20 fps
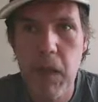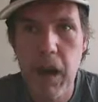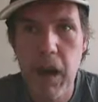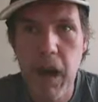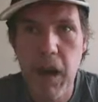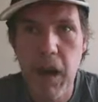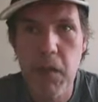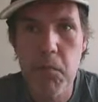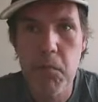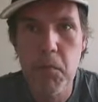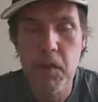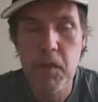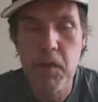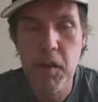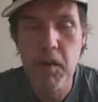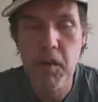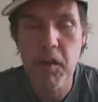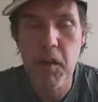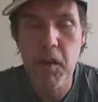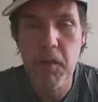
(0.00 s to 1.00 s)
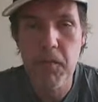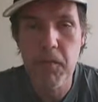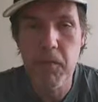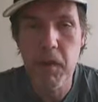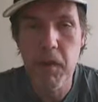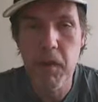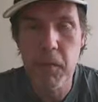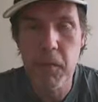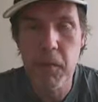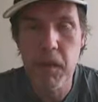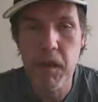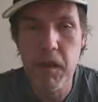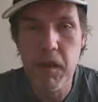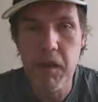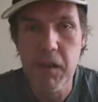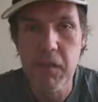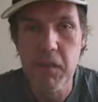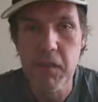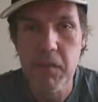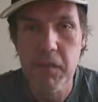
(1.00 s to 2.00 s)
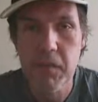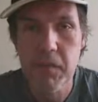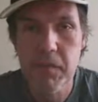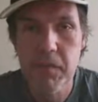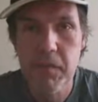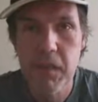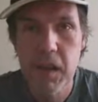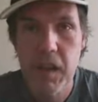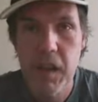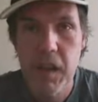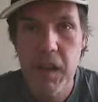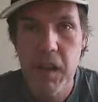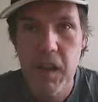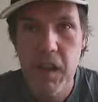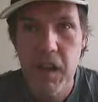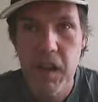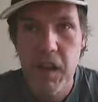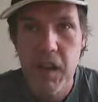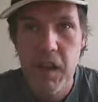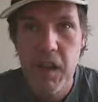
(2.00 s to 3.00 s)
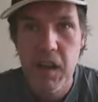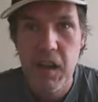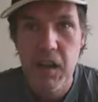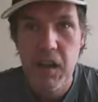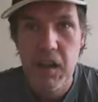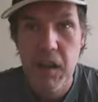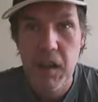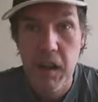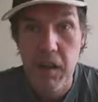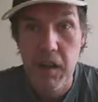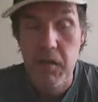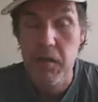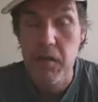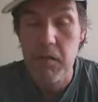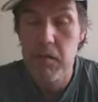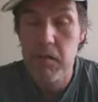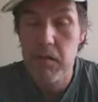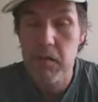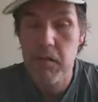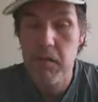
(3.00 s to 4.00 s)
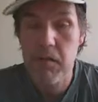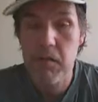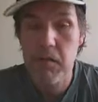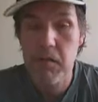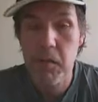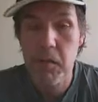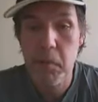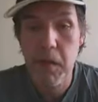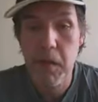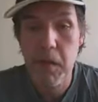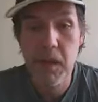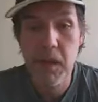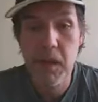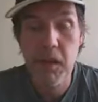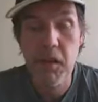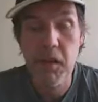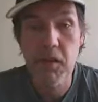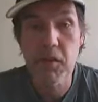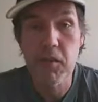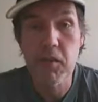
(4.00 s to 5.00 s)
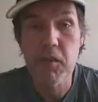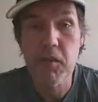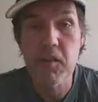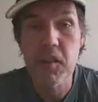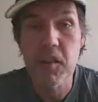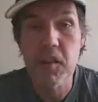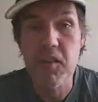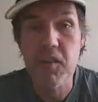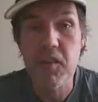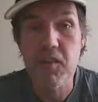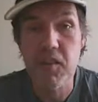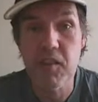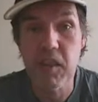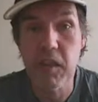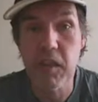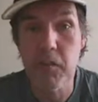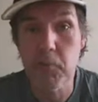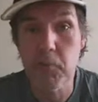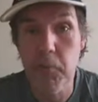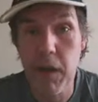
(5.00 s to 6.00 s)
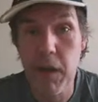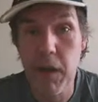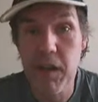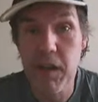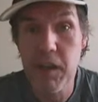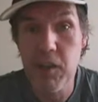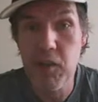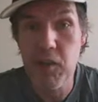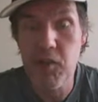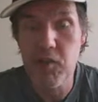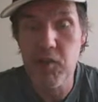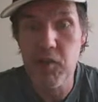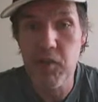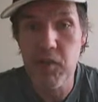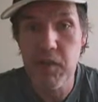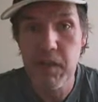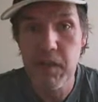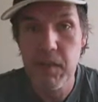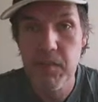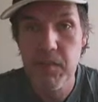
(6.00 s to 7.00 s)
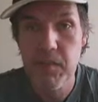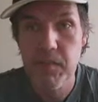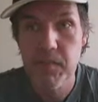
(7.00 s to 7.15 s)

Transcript: how would I know if I'm in hell? Now, depending on who's actually running the joint,